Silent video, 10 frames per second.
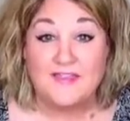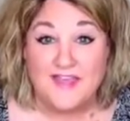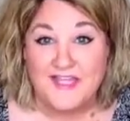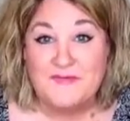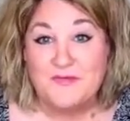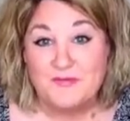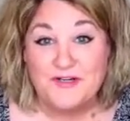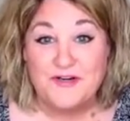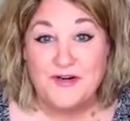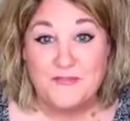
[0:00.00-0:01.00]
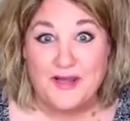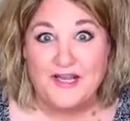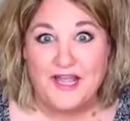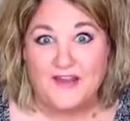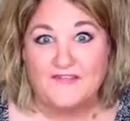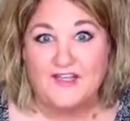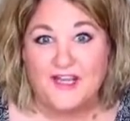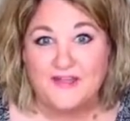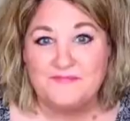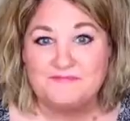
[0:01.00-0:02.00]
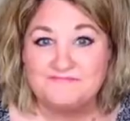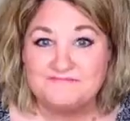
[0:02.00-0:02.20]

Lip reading: that's what went on in my life today.